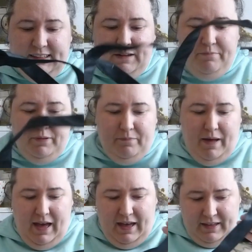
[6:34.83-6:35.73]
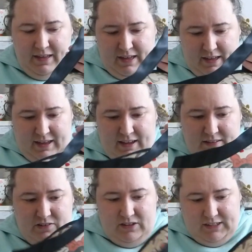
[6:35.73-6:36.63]
just a simple bag.
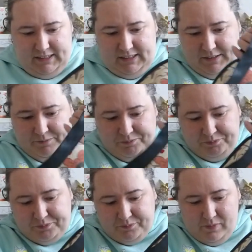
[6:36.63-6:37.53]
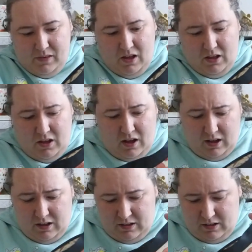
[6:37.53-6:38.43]
It's just
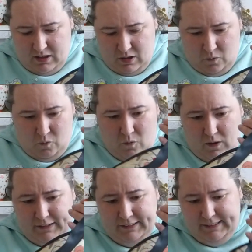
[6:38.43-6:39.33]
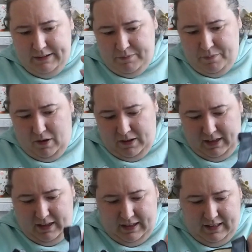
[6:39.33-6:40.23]
got one zip
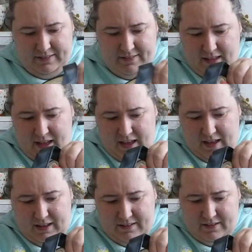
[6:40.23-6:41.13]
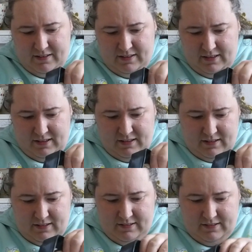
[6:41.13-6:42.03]
pocket inside.
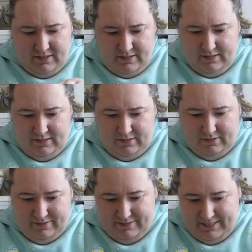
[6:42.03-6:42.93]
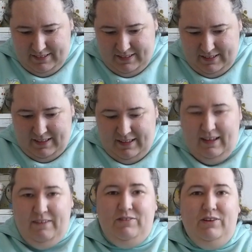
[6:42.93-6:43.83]
Oh,
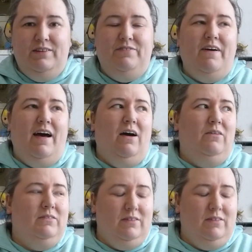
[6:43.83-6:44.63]
I've just